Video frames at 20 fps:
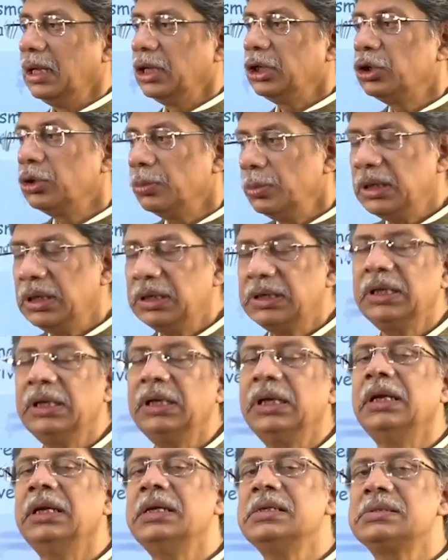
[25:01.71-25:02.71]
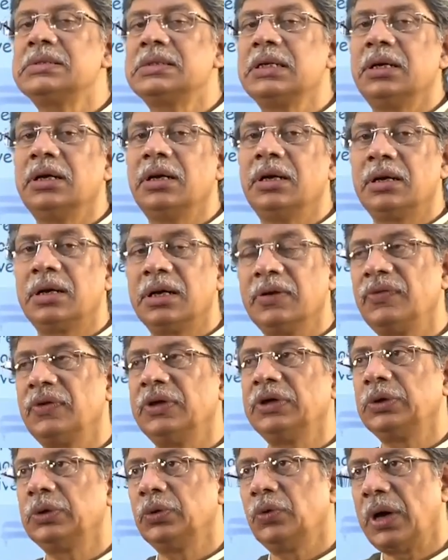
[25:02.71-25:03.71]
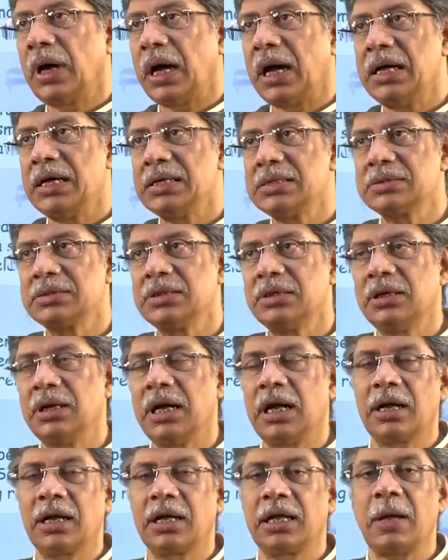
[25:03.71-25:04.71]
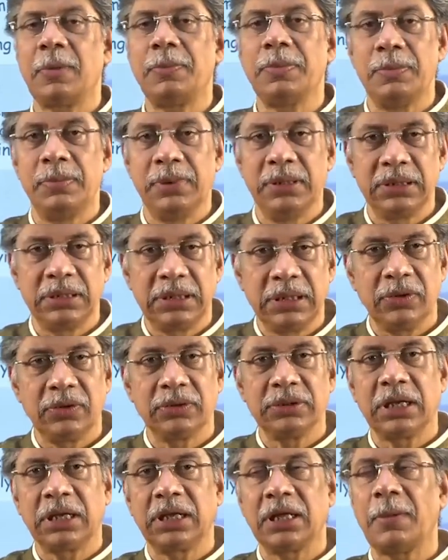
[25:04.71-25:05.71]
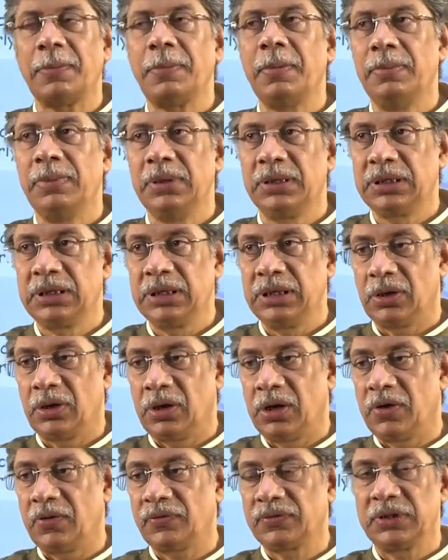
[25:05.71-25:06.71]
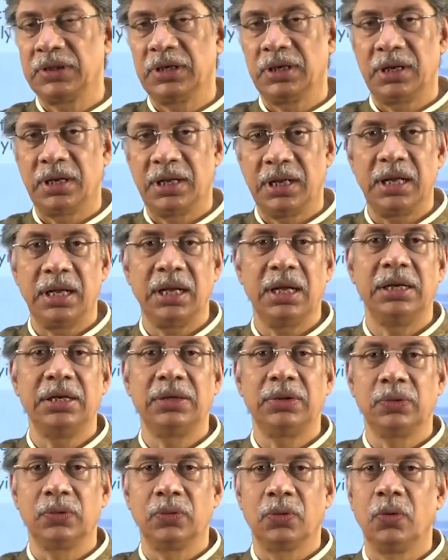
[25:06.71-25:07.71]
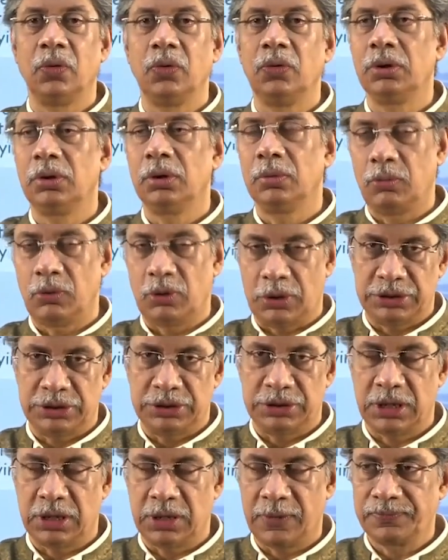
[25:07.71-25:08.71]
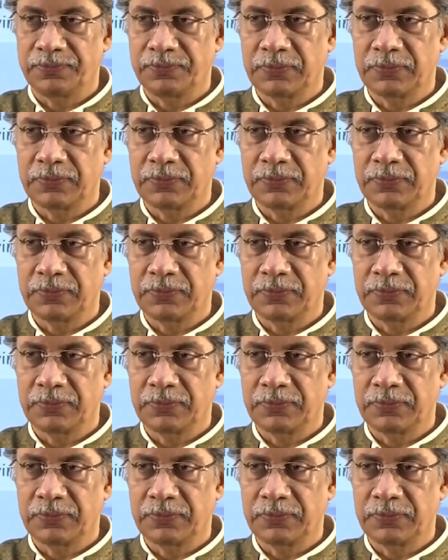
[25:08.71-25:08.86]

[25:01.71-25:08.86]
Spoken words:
Humidity is referred to as the capability or the capability of the air to hold moisture.